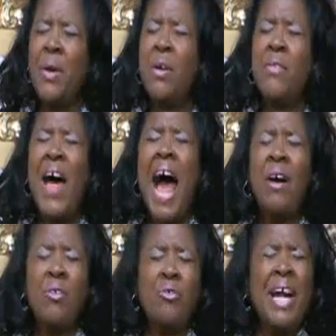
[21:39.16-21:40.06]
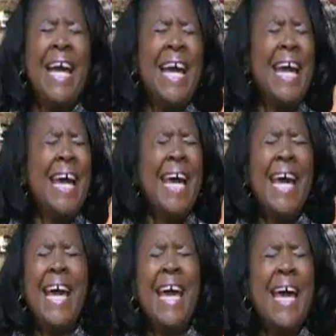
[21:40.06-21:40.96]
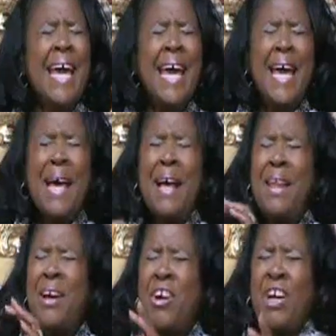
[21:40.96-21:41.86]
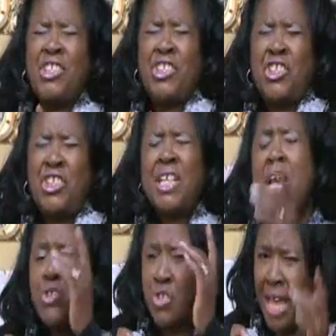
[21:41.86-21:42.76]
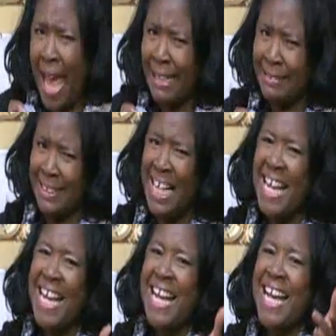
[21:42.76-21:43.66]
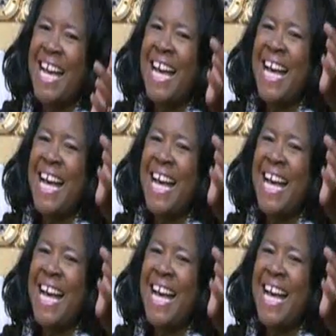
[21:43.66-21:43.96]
Will the real Christian stand up?